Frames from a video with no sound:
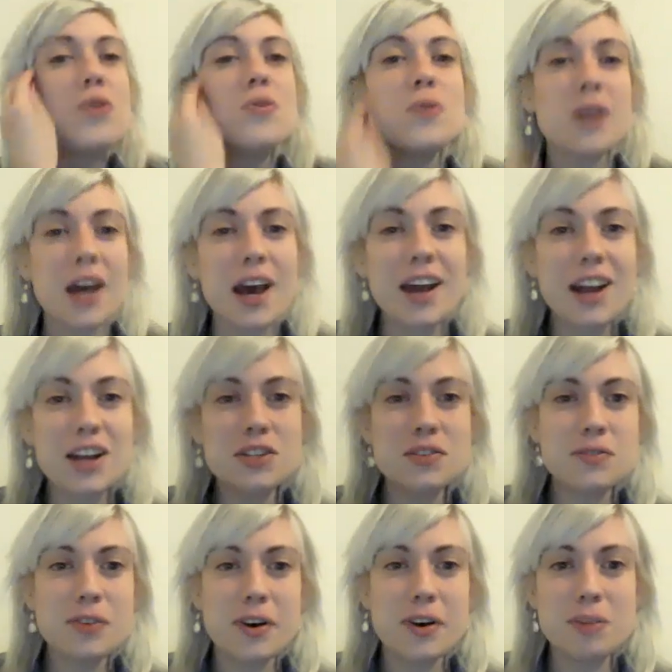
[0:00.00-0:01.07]
you can actually
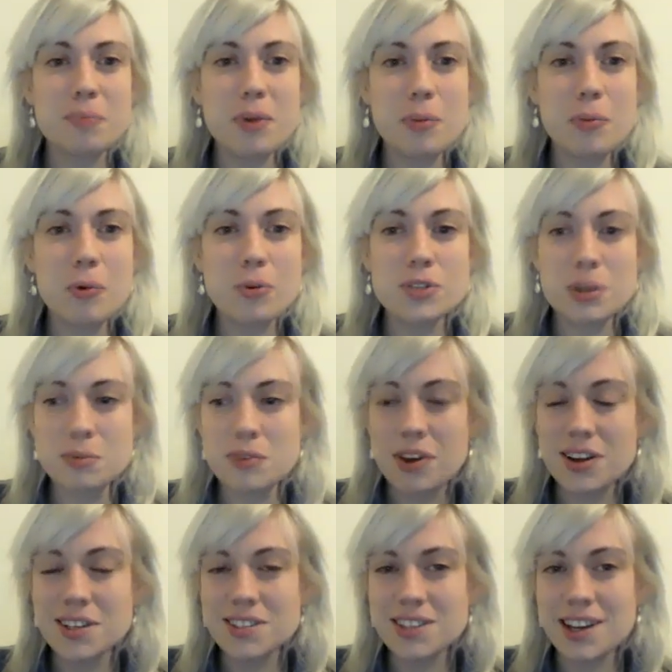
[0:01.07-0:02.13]
find a bit more in terms of
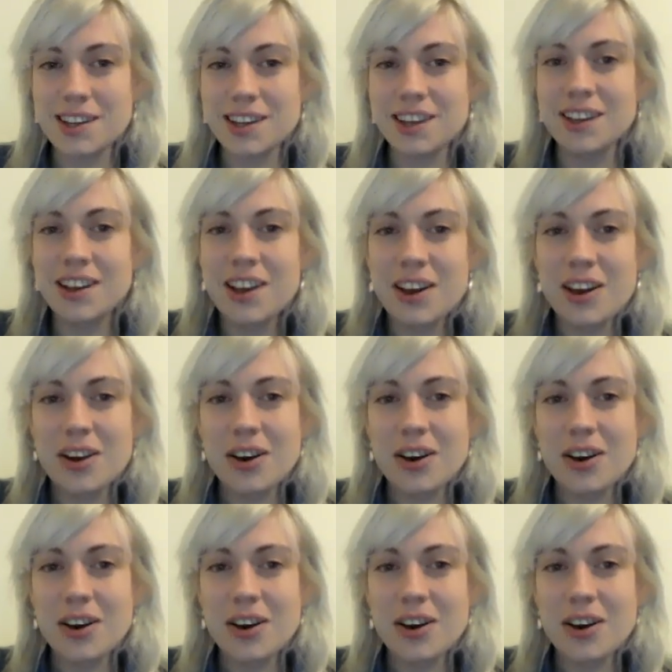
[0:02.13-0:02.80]
understanding